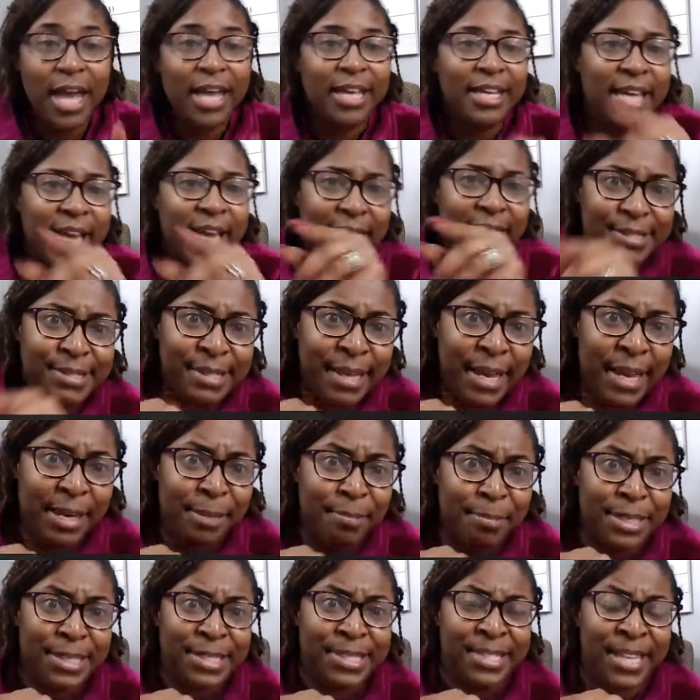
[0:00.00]
Yes, Sonny,
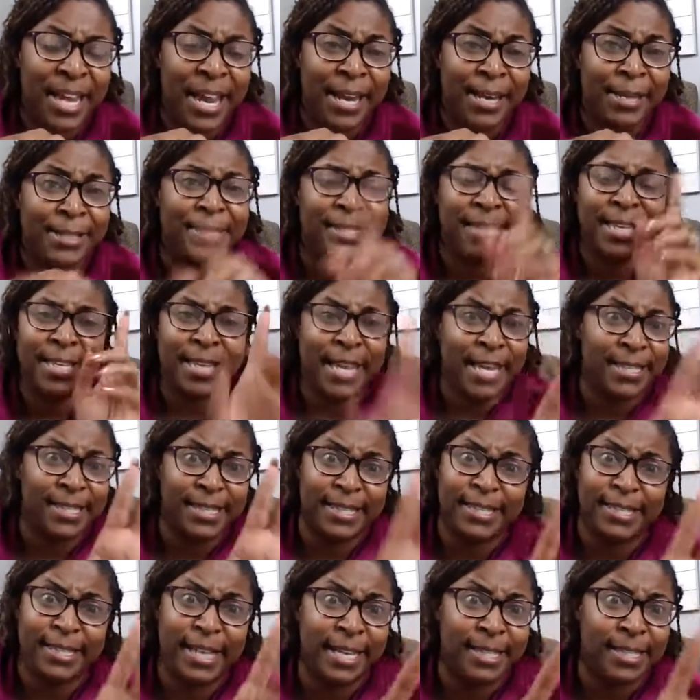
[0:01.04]
Miss Tina. See,
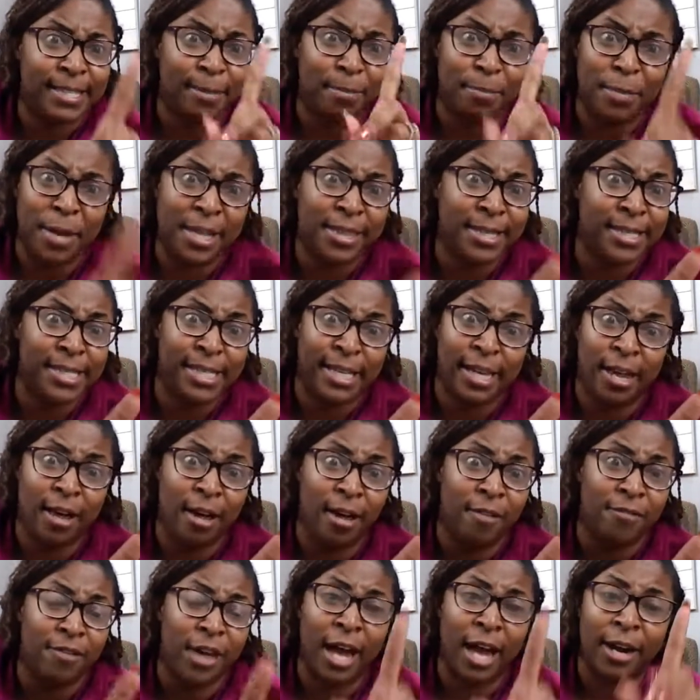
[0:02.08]
that's the mother's
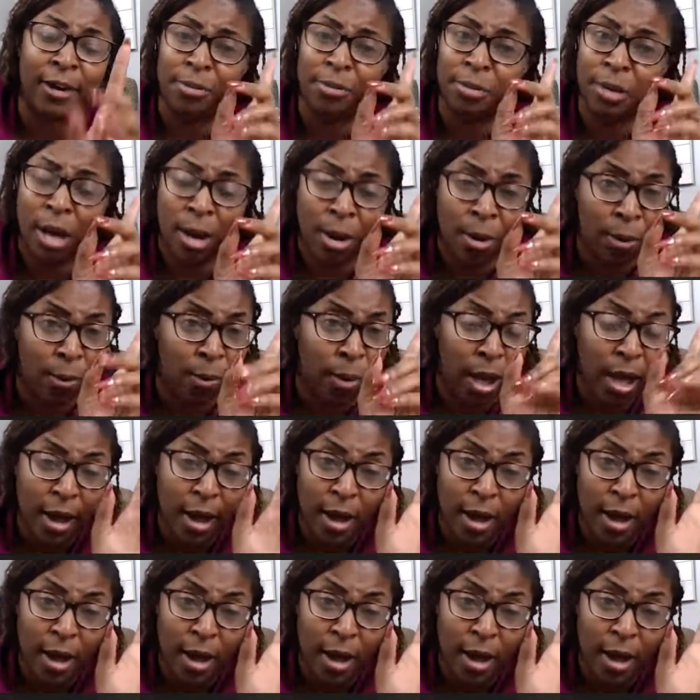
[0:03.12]
love. I don't know.